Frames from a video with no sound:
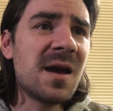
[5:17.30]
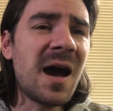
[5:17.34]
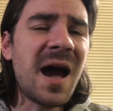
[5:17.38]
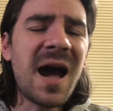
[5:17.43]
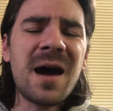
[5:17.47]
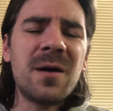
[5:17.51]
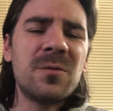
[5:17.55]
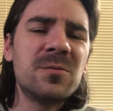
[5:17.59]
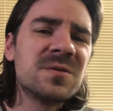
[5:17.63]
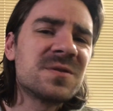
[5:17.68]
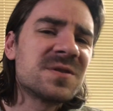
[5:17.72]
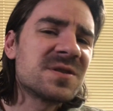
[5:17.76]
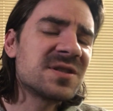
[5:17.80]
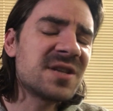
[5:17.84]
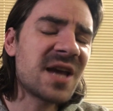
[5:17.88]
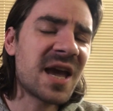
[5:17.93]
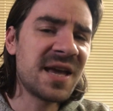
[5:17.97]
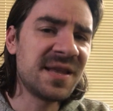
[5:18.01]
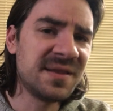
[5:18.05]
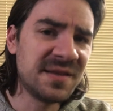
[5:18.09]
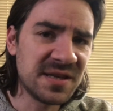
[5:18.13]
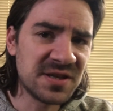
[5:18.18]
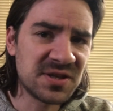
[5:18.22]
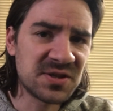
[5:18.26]
I would
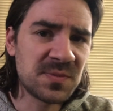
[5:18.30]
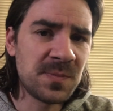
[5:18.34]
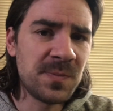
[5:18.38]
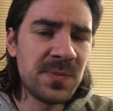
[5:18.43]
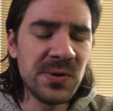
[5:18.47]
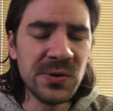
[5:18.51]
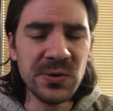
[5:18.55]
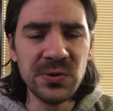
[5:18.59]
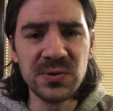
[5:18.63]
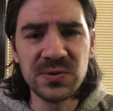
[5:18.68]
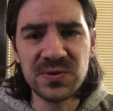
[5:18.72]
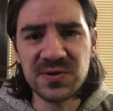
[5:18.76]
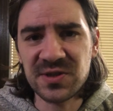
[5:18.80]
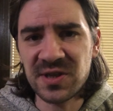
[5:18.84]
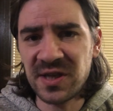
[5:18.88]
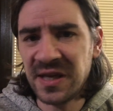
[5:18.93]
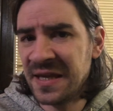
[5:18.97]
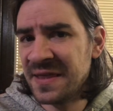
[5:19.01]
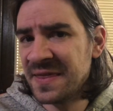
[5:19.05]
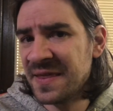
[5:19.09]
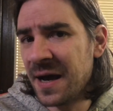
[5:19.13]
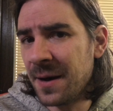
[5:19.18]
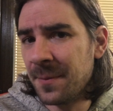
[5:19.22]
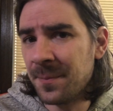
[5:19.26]
say disputes
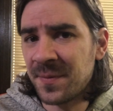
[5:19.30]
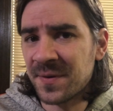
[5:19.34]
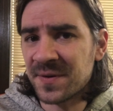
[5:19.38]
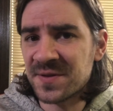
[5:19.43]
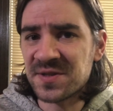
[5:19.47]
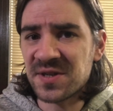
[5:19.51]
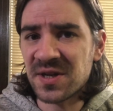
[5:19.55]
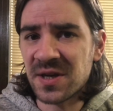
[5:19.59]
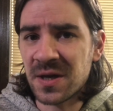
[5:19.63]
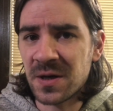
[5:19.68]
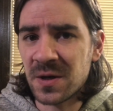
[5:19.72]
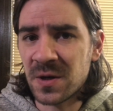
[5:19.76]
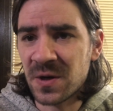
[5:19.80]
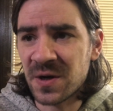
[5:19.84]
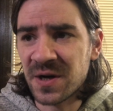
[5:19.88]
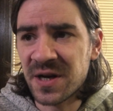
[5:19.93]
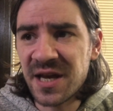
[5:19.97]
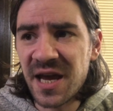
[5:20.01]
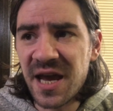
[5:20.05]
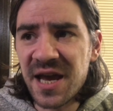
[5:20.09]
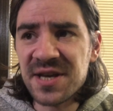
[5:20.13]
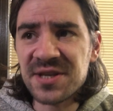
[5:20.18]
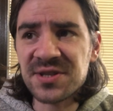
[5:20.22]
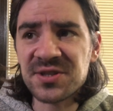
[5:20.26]
in that particular
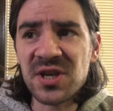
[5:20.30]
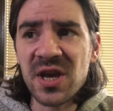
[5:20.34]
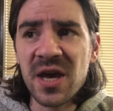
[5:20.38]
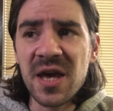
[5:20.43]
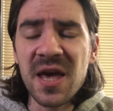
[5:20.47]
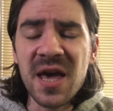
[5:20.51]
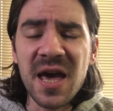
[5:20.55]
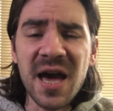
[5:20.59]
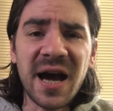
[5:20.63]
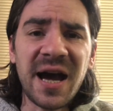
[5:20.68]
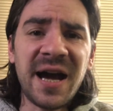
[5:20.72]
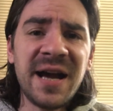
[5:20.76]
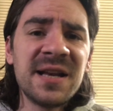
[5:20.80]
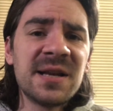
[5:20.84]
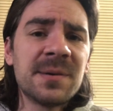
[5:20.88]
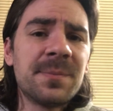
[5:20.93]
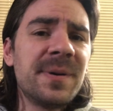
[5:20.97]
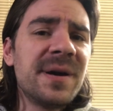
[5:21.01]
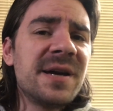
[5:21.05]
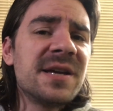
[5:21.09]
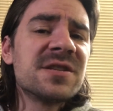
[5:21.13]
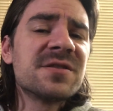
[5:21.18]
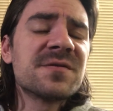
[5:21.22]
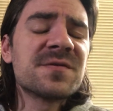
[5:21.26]
case. And the
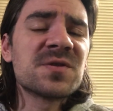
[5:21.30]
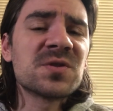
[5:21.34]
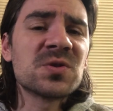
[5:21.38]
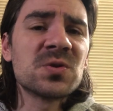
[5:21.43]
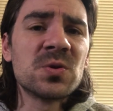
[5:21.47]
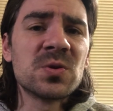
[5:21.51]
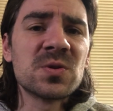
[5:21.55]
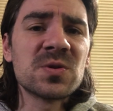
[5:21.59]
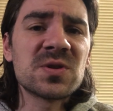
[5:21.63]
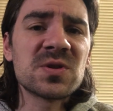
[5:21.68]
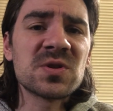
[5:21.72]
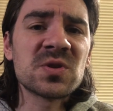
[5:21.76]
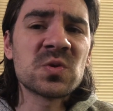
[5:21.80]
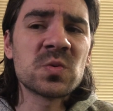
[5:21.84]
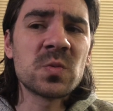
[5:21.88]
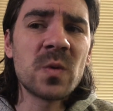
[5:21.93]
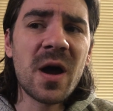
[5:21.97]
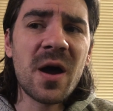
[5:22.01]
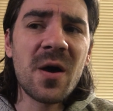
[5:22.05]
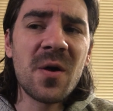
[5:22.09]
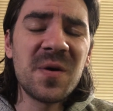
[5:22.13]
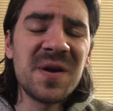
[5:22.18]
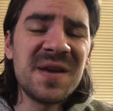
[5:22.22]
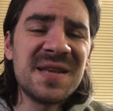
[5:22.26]
Page of Swords as
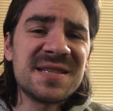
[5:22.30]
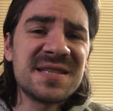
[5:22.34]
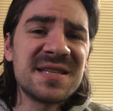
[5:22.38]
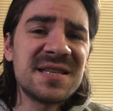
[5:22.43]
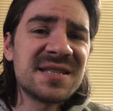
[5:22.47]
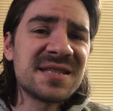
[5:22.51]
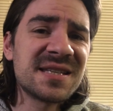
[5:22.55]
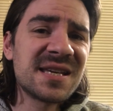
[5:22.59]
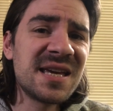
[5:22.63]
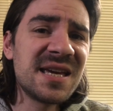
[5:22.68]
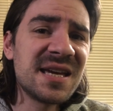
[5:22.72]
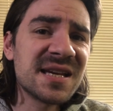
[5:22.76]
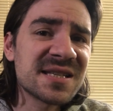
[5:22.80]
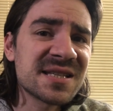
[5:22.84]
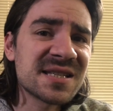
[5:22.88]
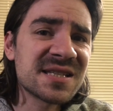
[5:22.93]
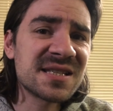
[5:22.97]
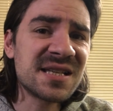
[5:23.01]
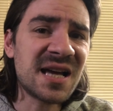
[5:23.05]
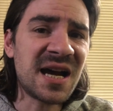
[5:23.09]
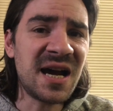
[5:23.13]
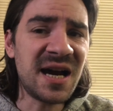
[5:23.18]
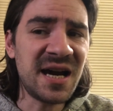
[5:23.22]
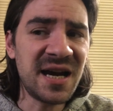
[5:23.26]
well, it is a
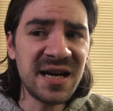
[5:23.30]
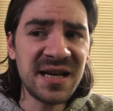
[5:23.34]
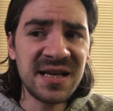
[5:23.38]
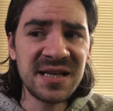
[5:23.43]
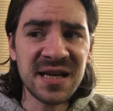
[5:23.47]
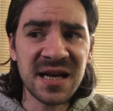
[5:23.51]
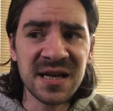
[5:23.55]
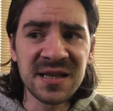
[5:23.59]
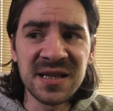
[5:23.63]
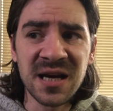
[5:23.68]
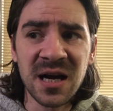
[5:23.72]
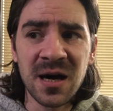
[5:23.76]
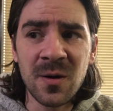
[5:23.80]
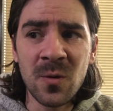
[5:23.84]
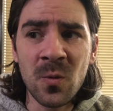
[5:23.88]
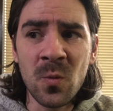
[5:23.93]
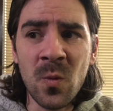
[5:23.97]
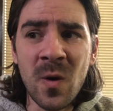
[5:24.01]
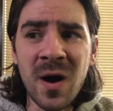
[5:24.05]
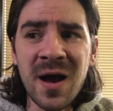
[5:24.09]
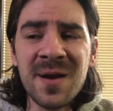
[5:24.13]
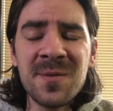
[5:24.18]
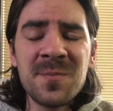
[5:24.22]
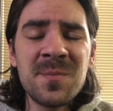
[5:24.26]
sign that
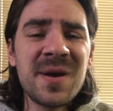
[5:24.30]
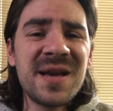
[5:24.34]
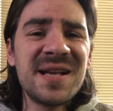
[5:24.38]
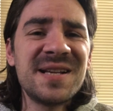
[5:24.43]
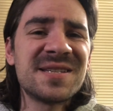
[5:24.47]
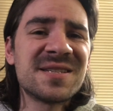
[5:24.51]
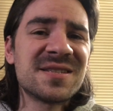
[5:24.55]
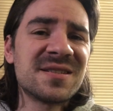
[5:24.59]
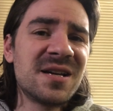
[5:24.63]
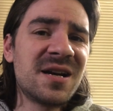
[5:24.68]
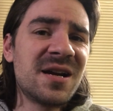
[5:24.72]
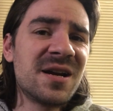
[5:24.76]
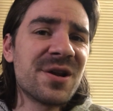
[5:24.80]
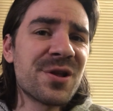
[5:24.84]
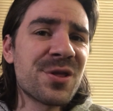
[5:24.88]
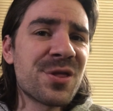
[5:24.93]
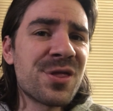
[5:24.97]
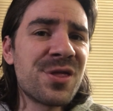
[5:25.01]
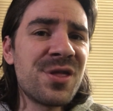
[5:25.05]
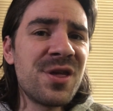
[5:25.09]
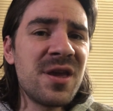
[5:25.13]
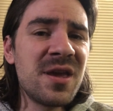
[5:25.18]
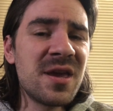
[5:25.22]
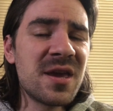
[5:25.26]
one may start
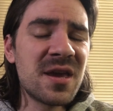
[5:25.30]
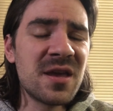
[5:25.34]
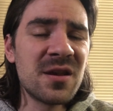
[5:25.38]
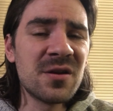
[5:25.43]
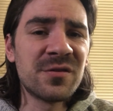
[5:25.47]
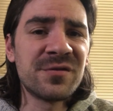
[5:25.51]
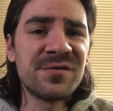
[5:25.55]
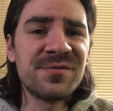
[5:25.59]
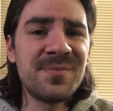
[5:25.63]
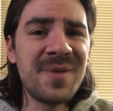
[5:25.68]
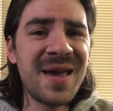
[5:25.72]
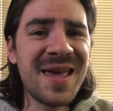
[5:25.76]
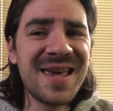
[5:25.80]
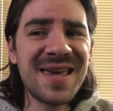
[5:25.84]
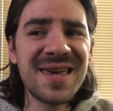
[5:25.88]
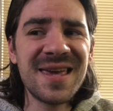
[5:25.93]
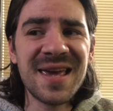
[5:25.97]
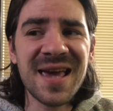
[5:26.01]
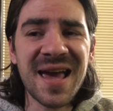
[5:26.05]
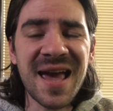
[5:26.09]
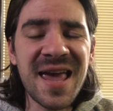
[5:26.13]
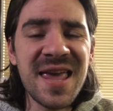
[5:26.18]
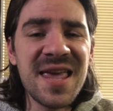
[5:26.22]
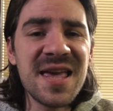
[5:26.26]
thinking of
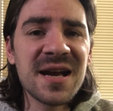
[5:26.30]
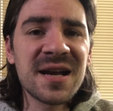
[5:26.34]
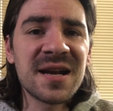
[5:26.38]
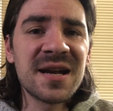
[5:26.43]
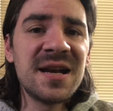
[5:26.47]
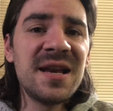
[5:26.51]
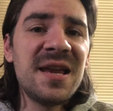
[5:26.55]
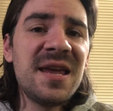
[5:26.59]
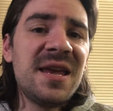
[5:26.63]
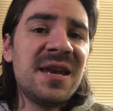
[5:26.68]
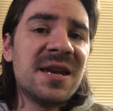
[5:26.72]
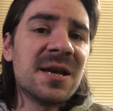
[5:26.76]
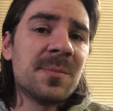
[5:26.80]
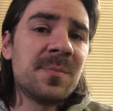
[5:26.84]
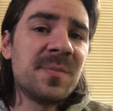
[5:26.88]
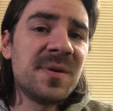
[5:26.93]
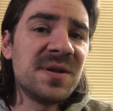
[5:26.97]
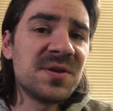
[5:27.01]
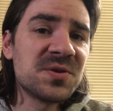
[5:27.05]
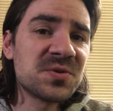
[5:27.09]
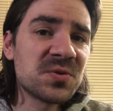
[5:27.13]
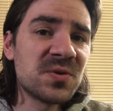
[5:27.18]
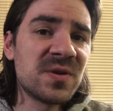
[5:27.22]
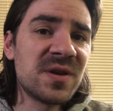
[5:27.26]
making a cleanup
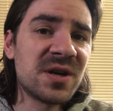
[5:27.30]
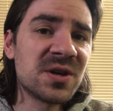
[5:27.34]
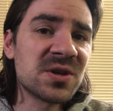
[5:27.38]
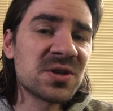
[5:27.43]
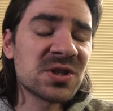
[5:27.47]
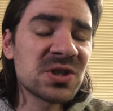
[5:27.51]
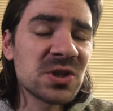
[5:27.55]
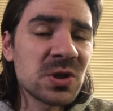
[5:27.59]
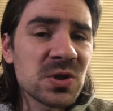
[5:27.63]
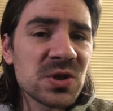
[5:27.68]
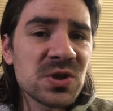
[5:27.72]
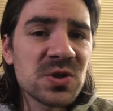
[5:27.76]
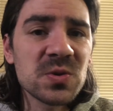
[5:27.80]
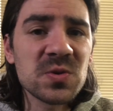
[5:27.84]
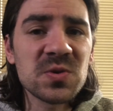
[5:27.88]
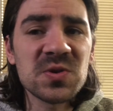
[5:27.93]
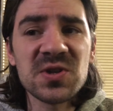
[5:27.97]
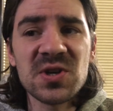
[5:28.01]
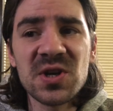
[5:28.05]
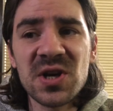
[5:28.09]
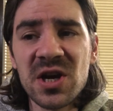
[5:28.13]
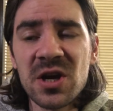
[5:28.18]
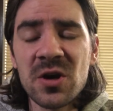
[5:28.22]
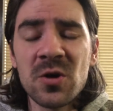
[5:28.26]
into their social
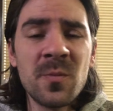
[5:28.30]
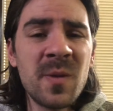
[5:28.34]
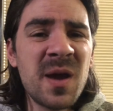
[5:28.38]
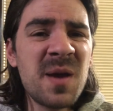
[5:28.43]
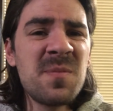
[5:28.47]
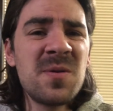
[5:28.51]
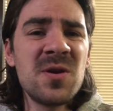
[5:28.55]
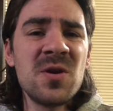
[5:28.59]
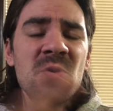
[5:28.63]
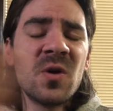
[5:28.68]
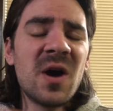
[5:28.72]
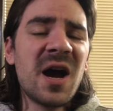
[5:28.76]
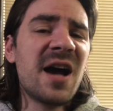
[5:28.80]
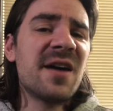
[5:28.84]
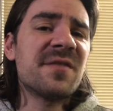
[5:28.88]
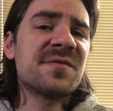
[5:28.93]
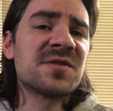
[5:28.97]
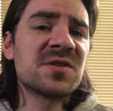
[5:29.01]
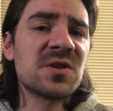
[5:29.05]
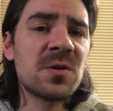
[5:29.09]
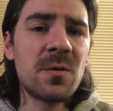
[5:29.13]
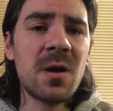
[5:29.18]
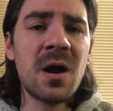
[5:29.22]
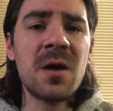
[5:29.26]
circle. Maybe you have
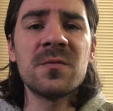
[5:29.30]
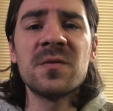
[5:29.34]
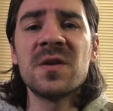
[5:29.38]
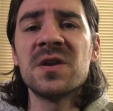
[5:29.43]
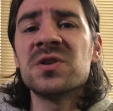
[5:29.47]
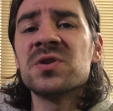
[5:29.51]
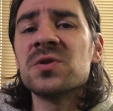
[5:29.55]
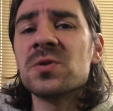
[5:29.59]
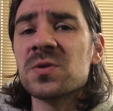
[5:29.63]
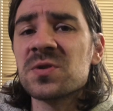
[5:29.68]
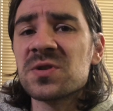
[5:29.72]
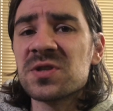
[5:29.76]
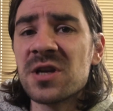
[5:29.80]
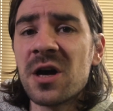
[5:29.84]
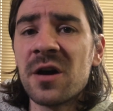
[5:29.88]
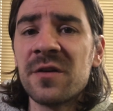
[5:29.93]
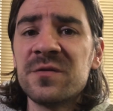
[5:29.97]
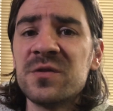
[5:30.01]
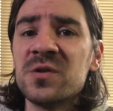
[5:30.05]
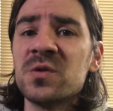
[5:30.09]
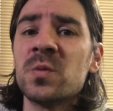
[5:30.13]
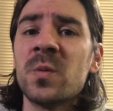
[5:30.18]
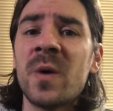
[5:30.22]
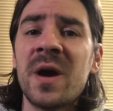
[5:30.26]
surrounded
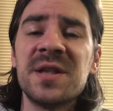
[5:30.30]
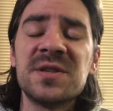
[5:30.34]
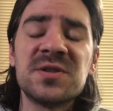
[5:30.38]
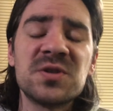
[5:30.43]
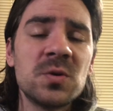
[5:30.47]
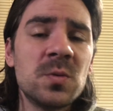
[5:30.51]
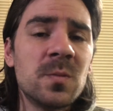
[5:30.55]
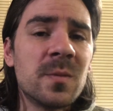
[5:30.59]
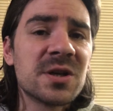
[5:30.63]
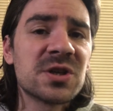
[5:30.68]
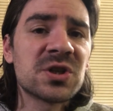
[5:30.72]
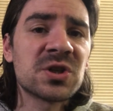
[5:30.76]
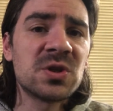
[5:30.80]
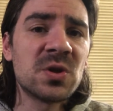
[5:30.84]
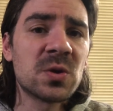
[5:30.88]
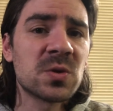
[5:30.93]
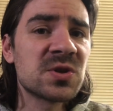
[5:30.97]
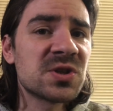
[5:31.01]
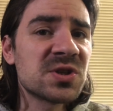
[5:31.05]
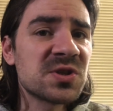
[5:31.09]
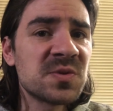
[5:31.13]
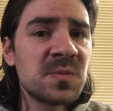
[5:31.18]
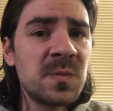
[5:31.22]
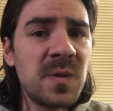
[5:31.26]
yourself with way too much
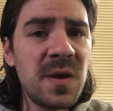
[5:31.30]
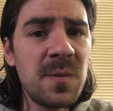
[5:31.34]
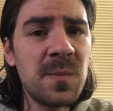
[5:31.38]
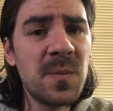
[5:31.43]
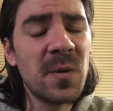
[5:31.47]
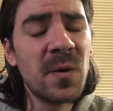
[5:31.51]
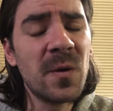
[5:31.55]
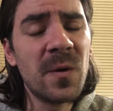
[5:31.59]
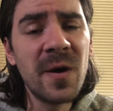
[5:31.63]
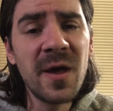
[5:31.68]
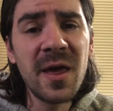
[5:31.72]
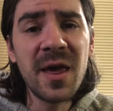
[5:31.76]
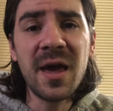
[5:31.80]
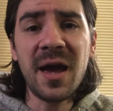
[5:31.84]
noxious people,